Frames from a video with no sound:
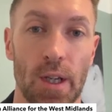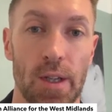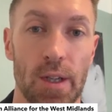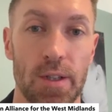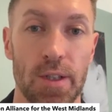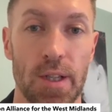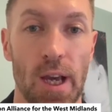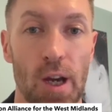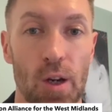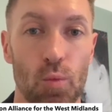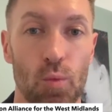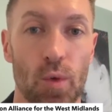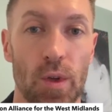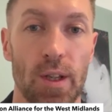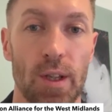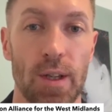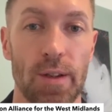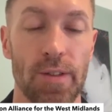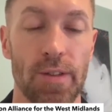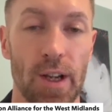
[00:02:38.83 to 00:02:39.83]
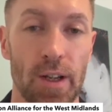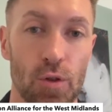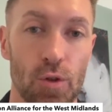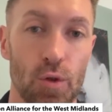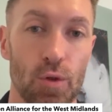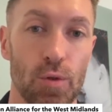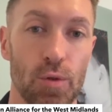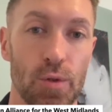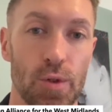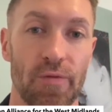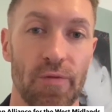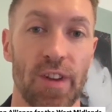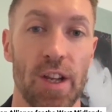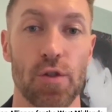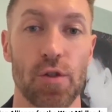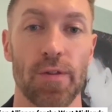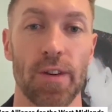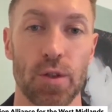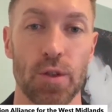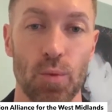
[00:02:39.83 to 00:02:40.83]
to help with an event called
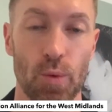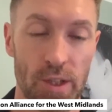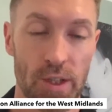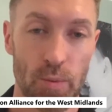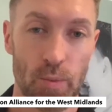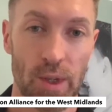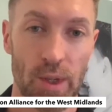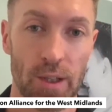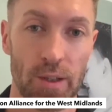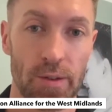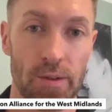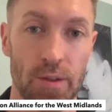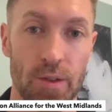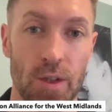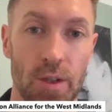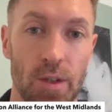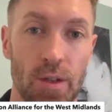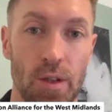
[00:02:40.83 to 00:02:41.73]
VentureFest West Midlands